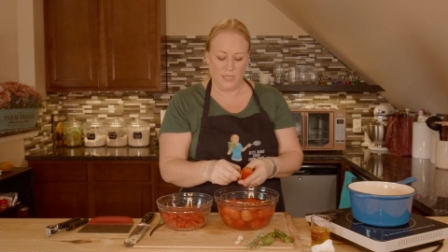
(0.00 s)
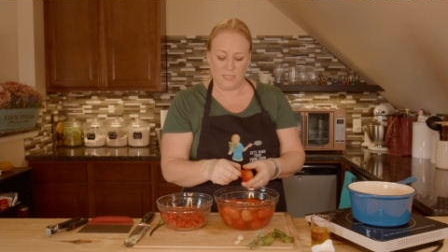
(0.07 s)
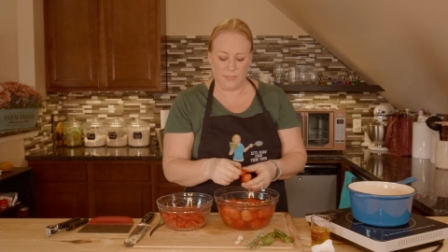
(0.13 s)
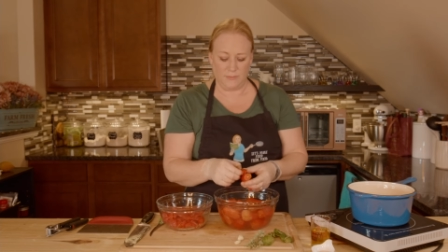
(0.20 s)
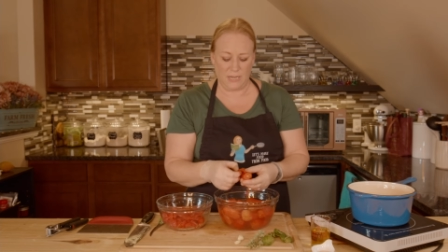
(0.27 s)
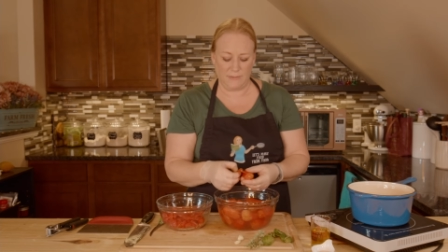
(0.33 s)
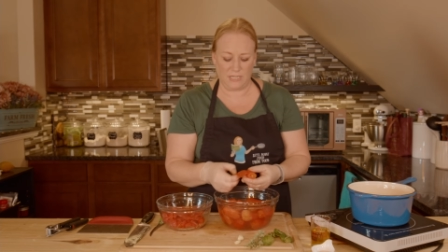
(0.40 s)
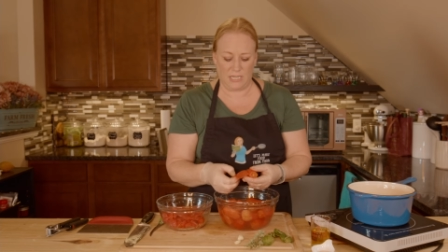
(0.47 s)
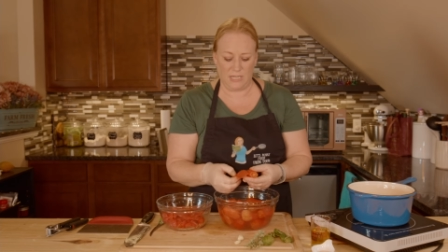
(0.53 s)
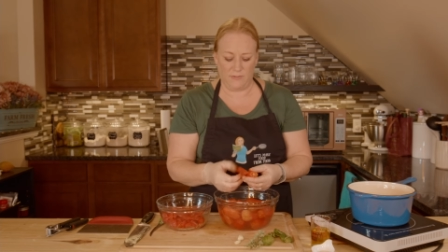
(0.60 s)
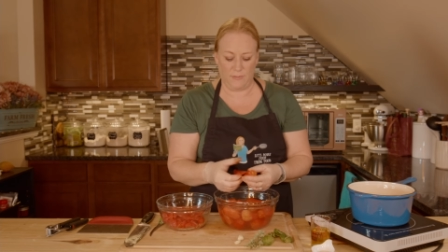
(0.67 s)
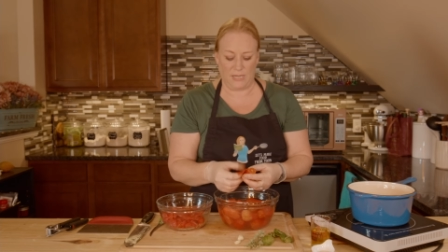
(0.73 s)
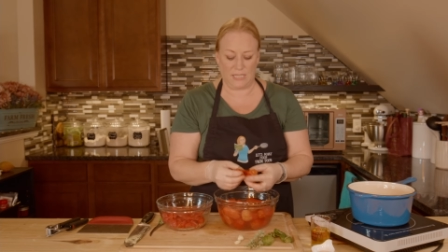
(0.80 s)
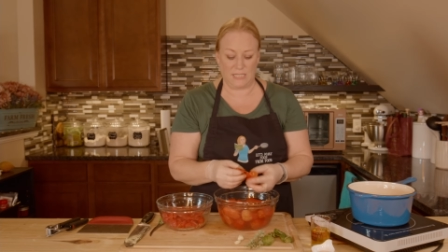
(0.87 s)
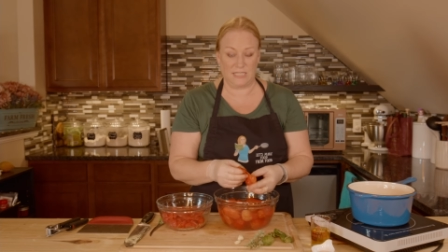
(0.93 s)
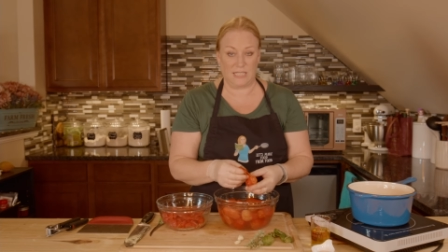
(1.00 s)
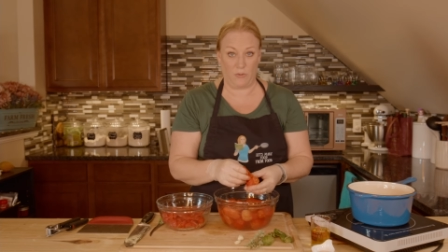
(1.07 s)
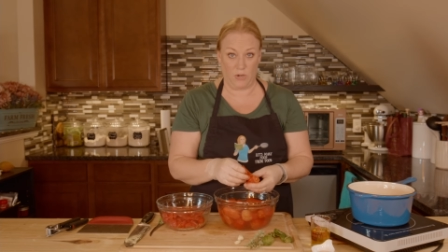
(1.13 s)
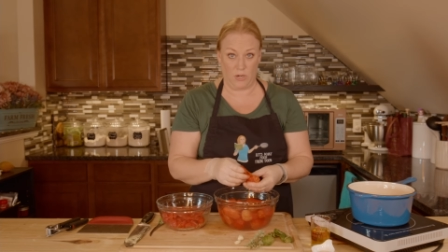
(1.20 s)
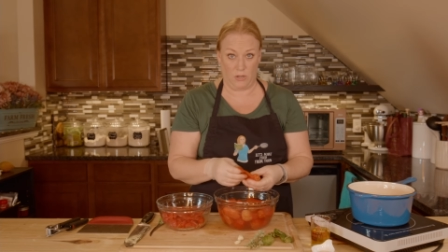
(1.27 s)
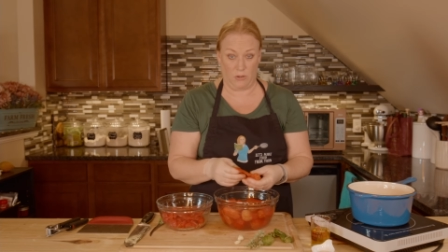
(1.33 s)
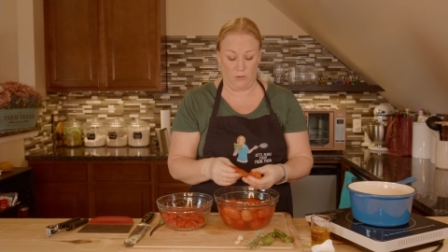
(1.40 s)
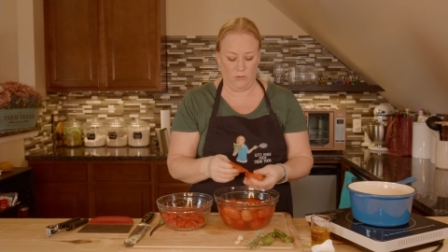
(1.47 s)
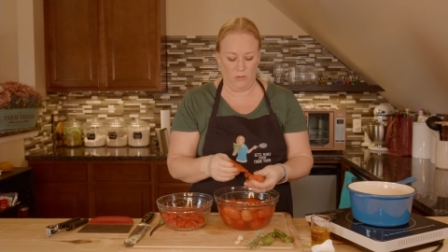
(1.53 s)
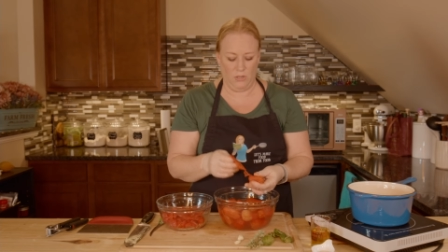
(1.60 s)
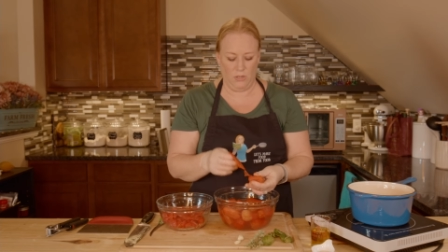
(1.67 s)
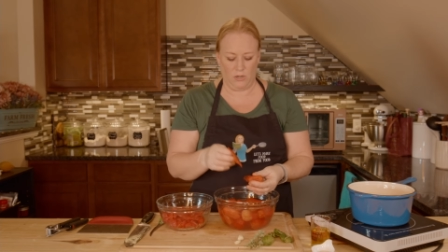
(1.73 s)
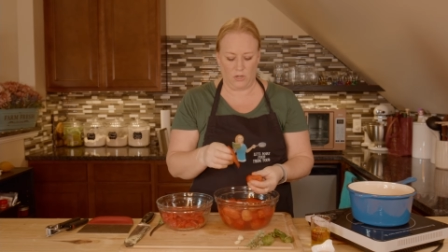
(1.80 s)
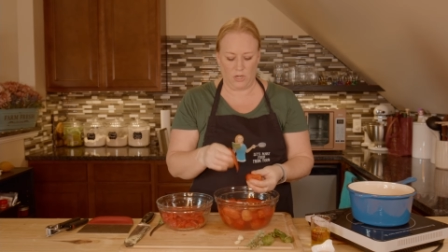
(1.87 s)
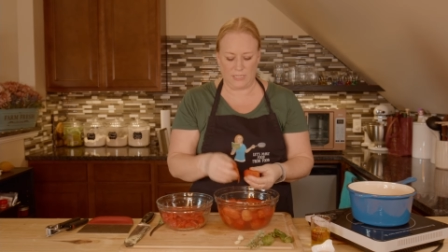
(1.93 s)
Sometimes I even make a sourdough
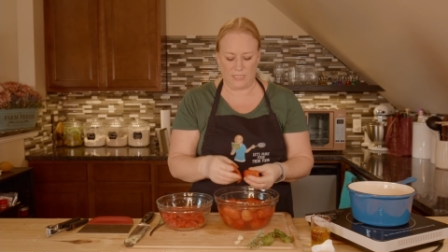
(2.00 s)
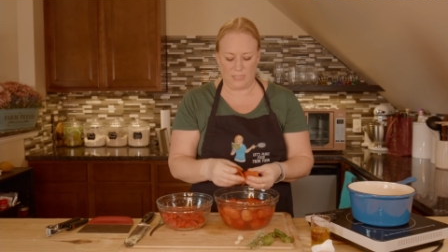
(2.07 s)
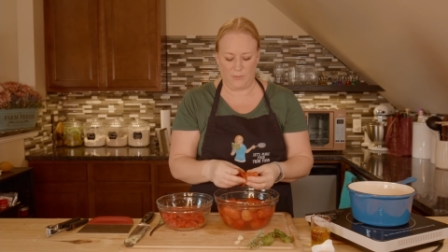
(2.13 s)
crust,